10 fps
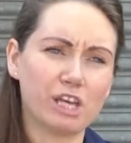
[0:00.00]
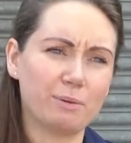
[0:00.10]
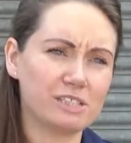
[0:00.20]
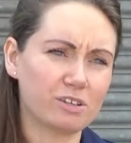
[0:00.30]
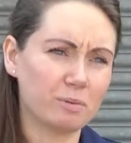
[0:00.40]

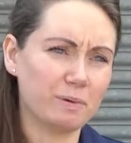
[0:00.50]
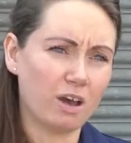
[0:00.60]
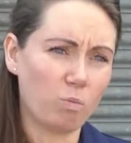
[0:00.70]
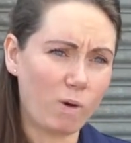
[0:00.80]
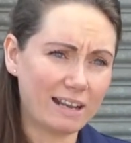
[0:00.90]
So it's going to
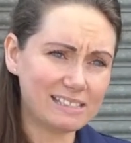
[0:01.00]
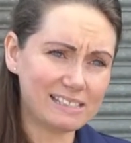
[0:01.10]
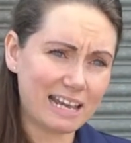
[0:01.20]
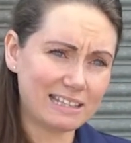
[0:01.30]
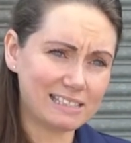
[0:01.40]
be on
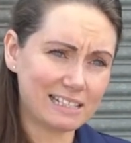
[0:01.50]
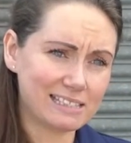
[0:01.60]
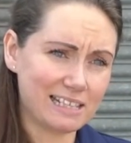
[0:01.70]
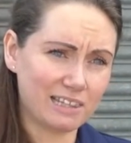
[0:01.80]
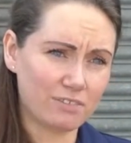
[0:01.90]
Wednesday the
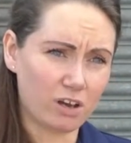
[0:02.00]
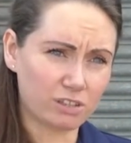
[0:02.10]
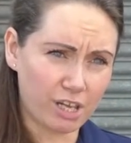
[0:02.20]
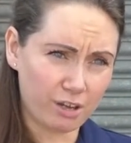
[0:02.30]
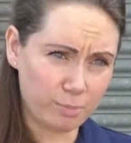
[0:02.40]
16th of
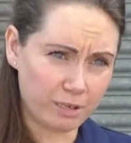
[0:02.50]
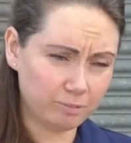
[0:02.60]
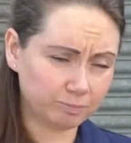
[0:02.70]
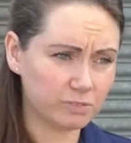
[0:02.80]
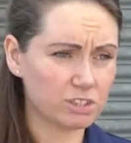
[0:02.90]

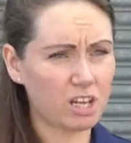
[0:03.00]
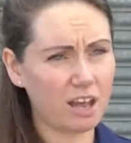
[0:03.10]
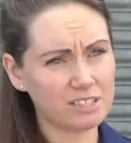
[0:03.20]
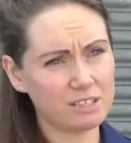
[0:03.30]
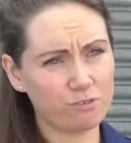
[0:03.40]
October,
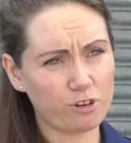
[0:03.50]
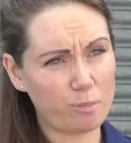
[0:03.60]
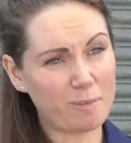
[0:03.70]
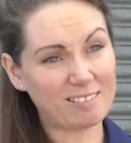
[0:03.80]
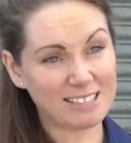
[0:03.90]
starting
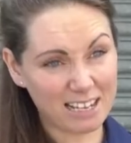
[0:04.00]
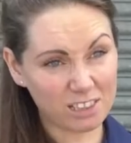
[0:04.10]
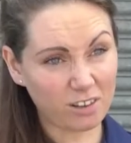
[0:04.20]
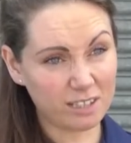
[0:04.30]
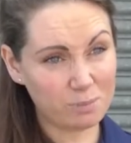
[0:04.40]
from about 10
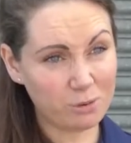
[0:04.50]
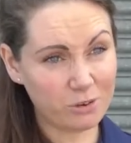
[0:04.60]
o'clock in the